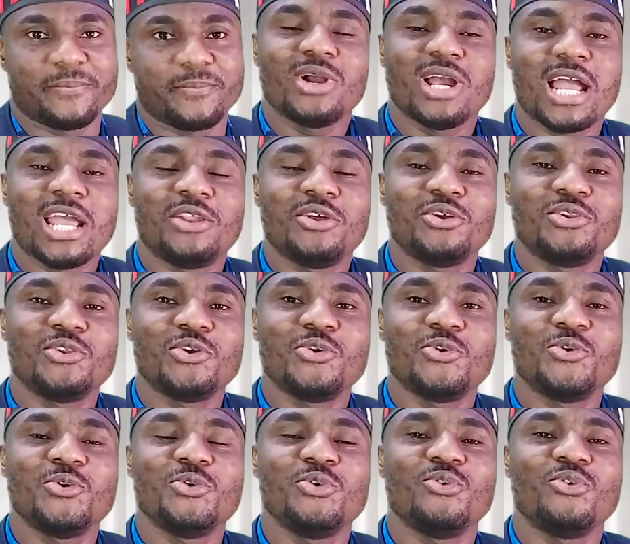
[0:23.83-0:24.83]
I don't know
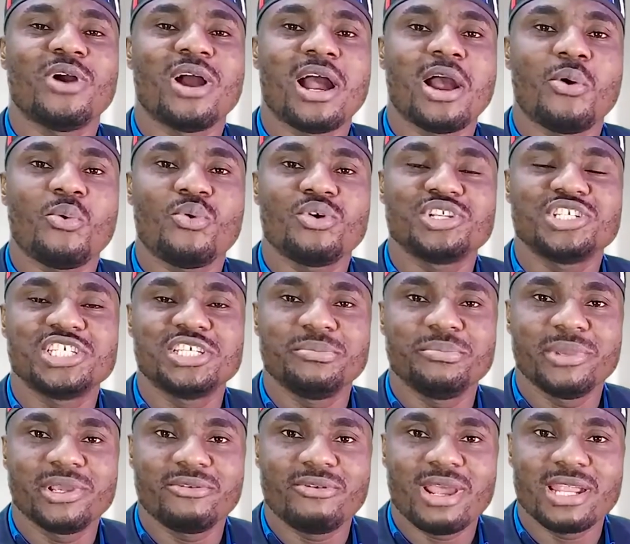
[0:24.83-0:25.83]
who you are watching
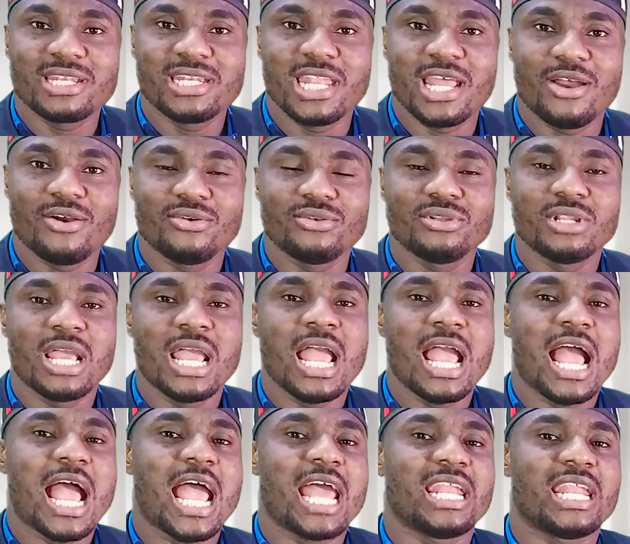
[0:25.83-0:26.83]
me right now,
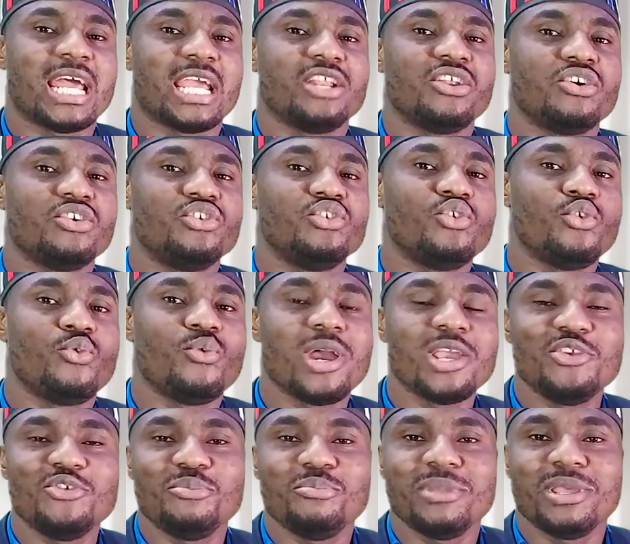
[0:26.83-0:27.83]
and I don't know where
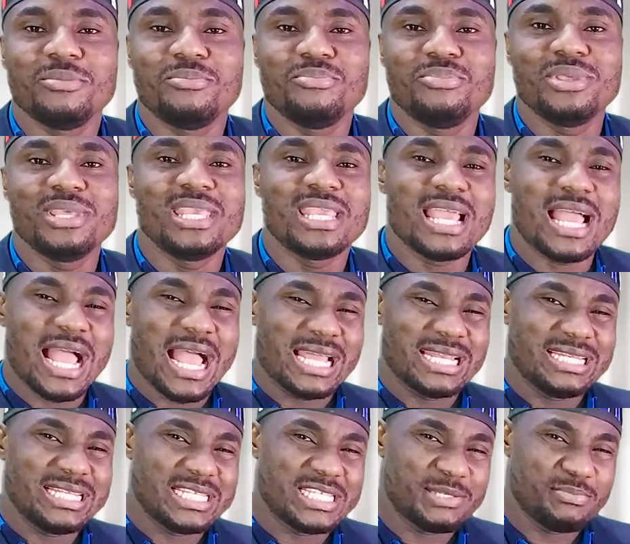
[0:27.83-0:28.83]
you may be at
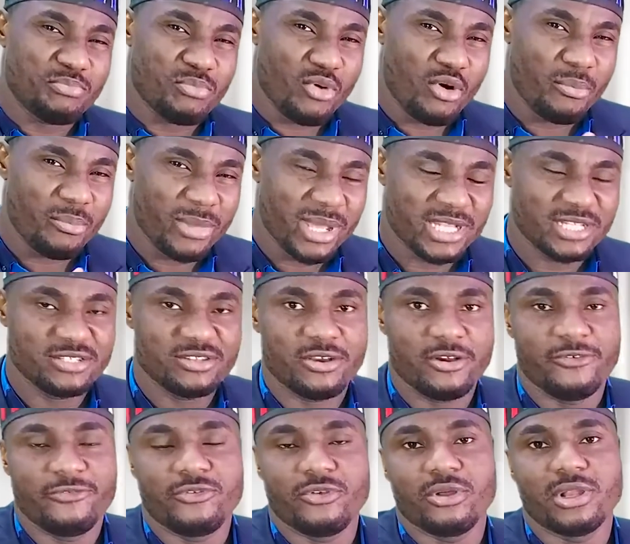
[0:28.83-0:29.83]
this moment
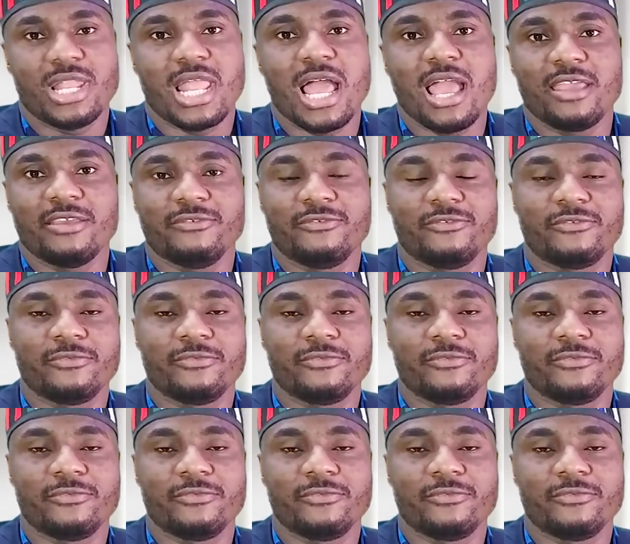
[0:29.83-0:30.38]
of your life.